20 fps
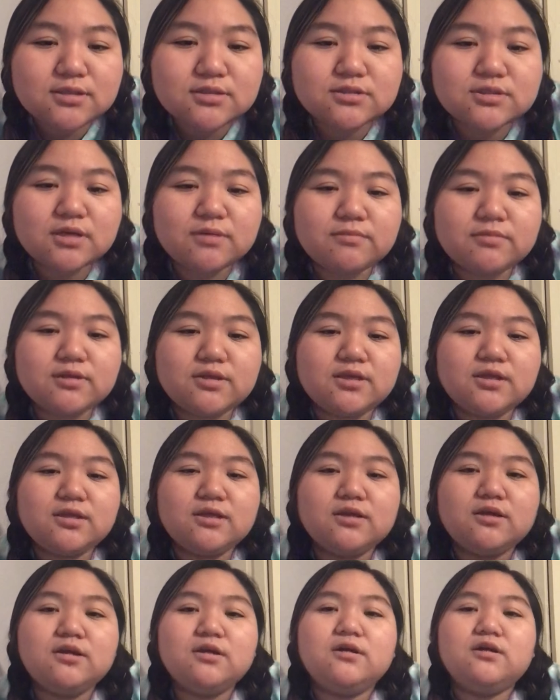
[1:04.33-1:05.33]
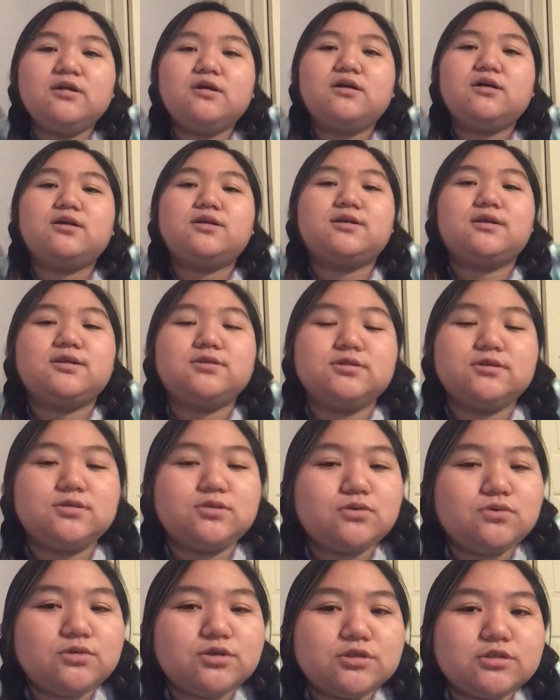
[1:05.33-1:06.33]
or something, like in
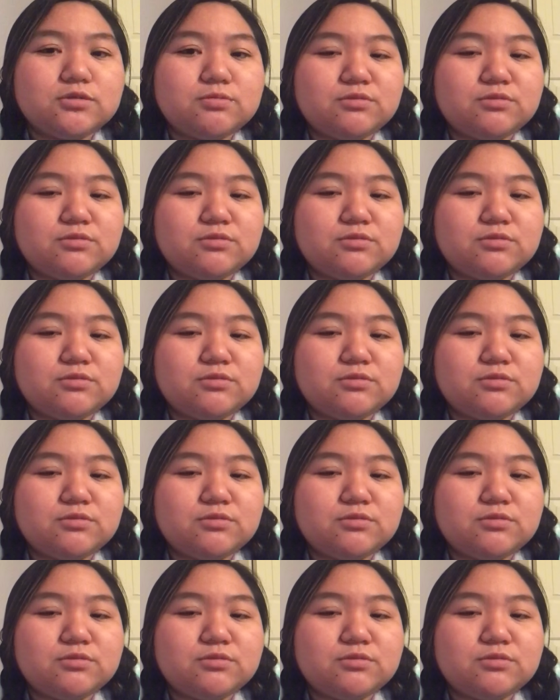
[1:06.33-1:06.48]
stores,